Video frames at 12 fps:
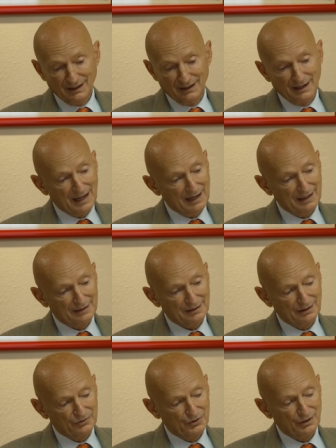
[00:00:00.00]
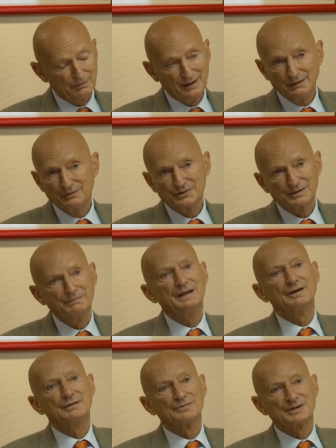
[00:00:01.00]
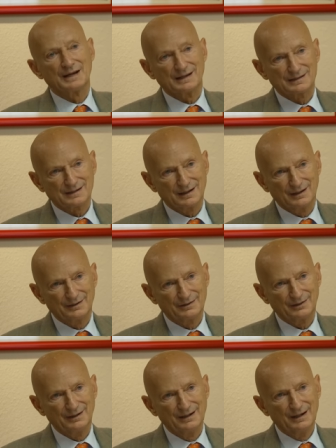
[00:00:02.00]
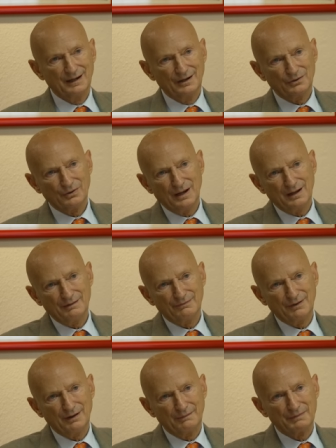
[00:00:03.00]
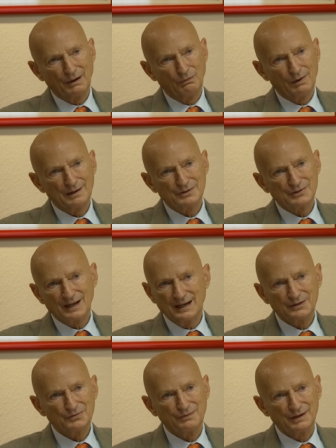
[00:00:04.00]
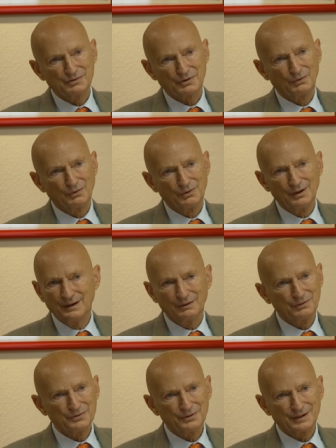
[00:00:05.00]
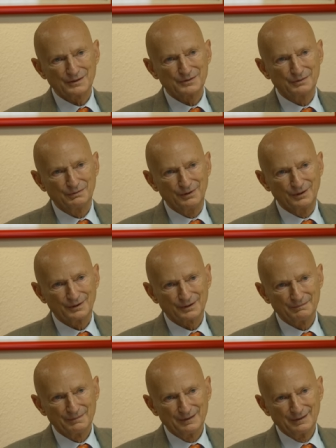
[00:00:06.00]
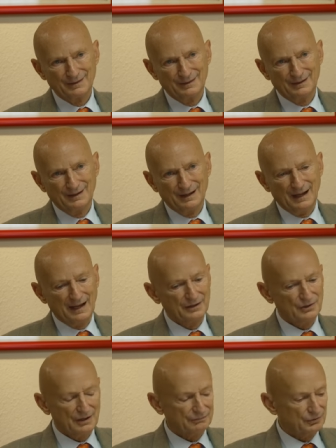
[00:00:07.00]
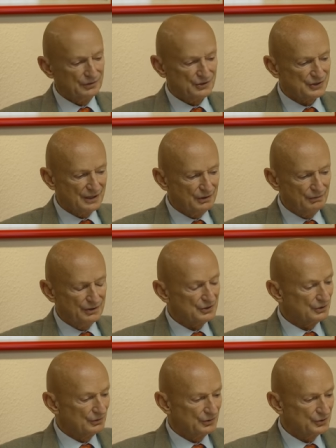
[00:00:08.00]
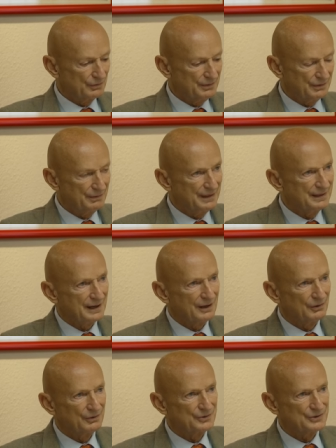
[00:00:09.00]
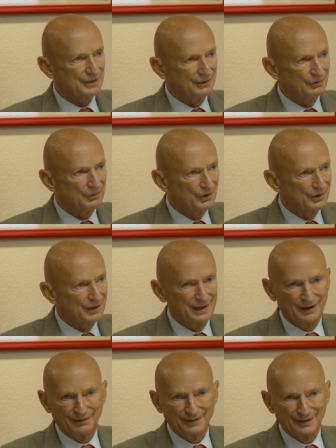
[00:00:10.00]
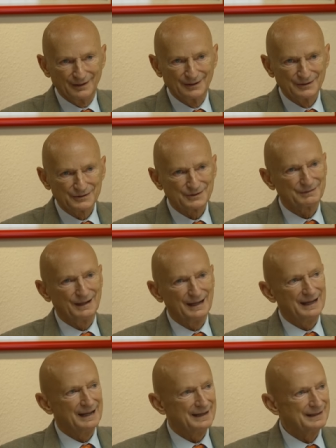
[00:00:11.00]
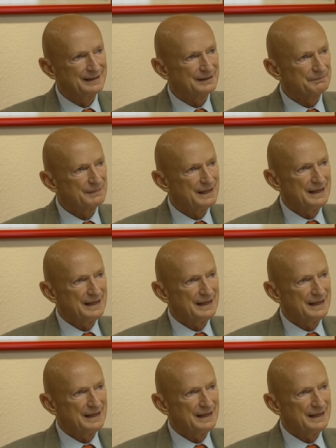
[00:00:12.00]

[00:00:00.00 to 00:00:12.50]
like Germany, which is a medium-sized country, to have uh, one size fits all also doesn't work. Yeah. And you have to distinguish also between towns and rural areas. And